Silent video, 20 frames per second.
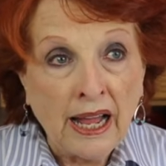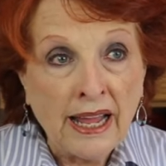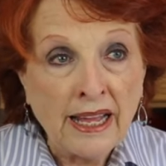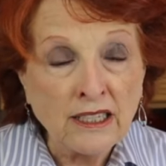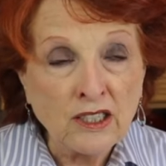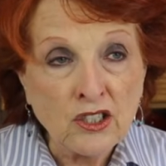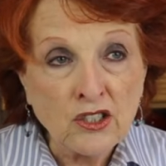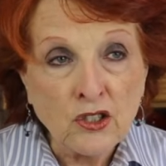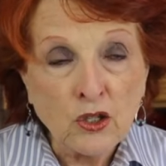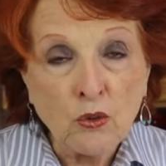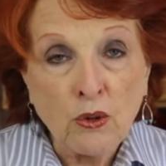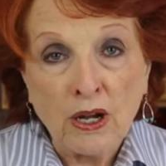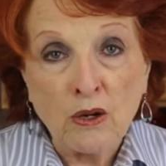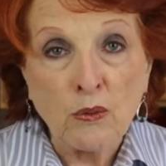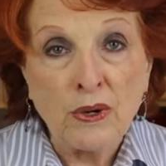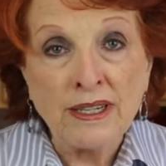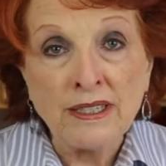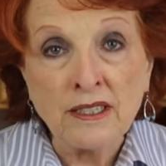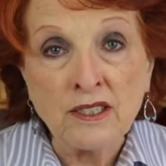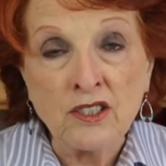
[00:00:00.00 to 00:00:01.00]
And so I
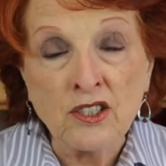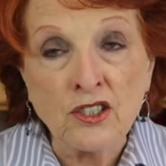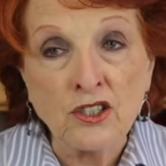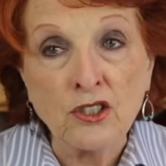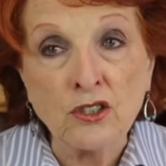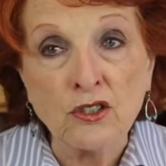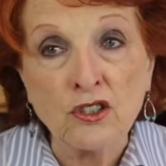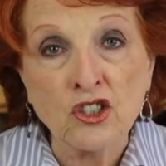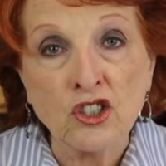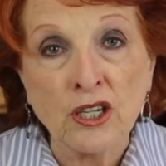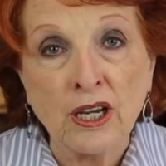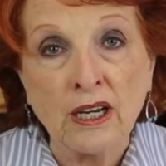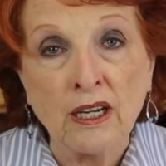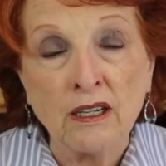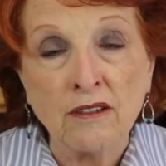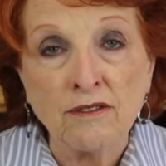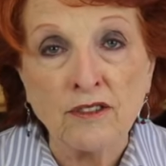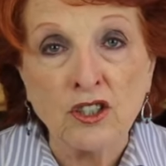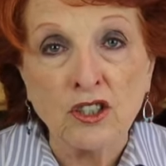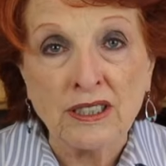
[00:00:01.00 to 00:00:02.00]
went in search
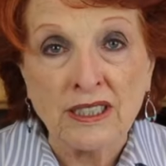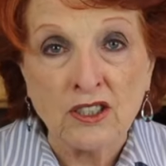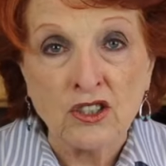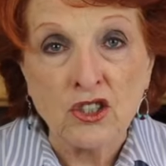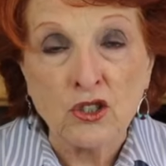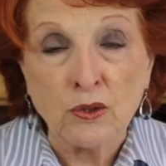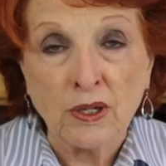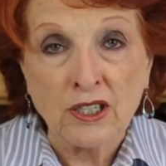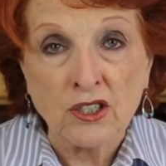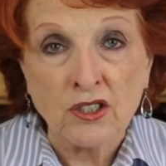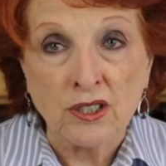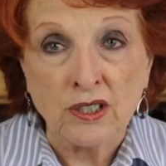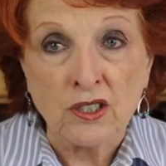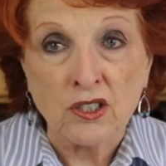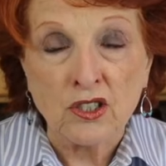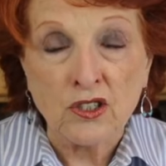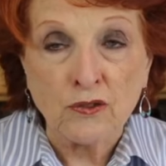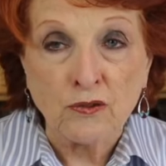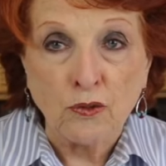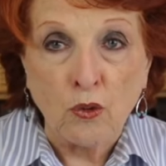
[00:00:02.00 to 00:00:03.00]
of good
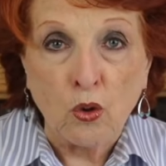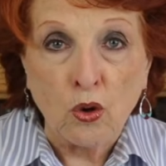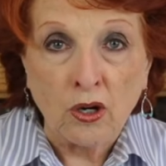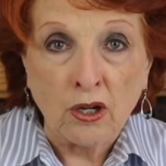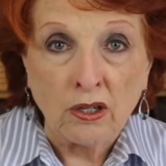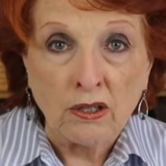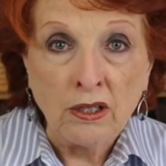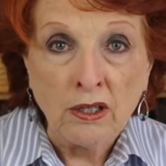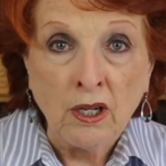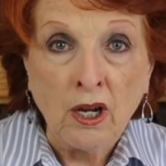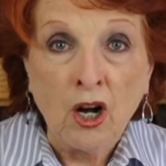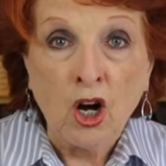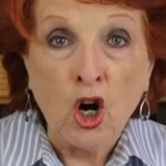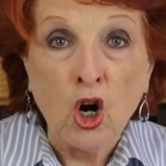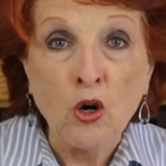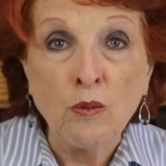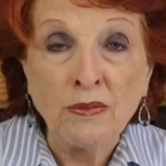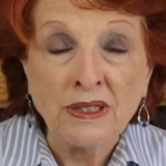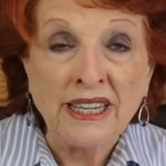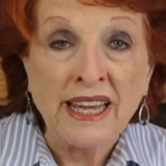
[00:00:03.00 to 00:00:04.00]
instructions for
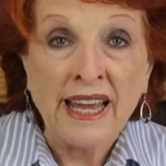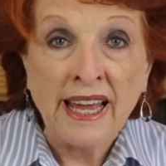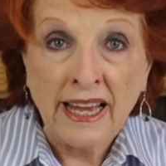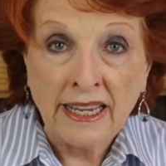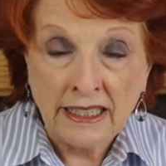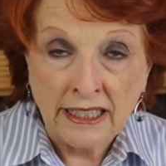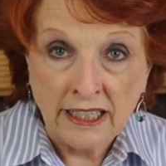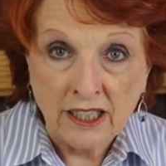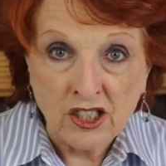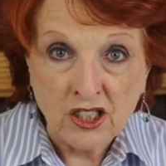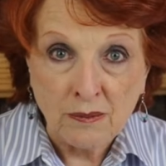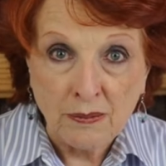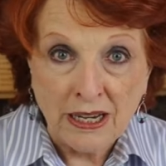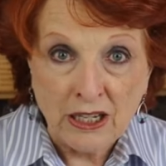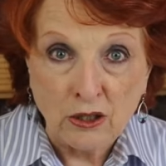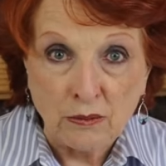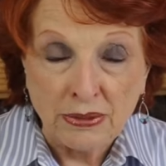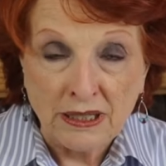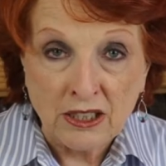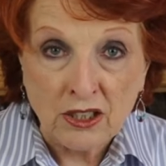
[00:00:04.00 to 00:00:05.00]
home canning
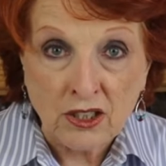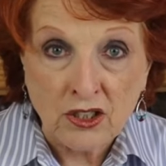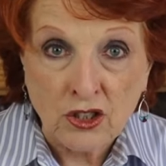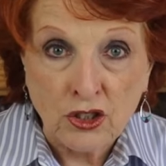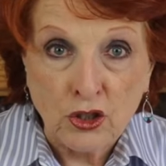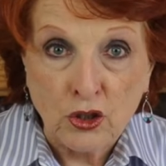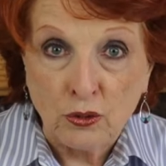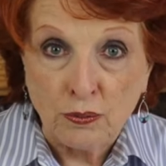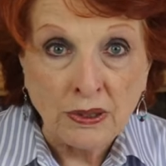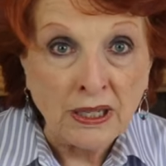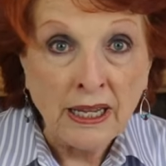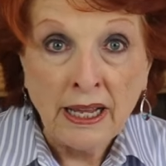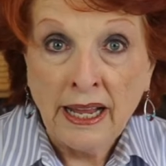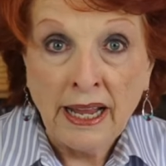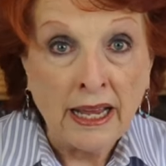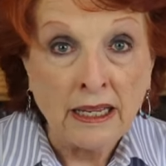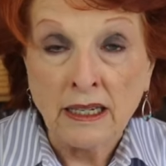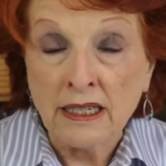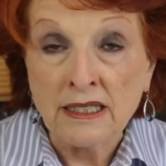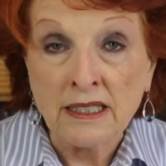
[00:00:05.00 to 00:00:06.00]
tomato bisque soup,
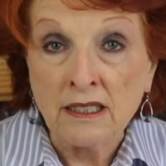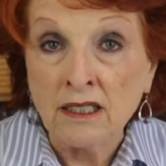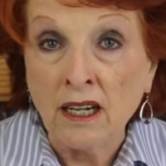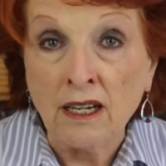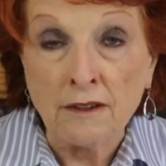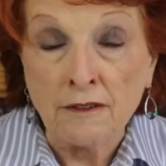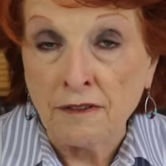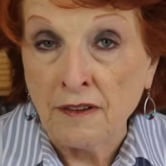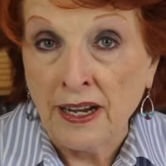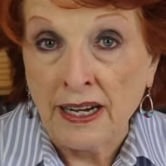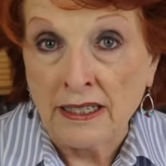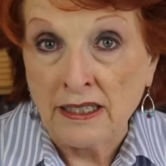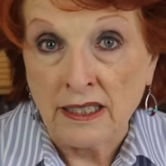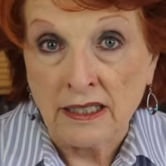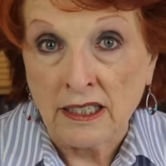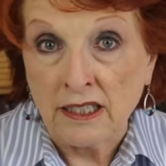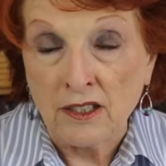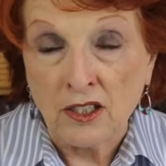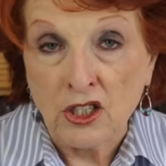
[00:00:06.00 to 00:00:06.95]
and I did not find any.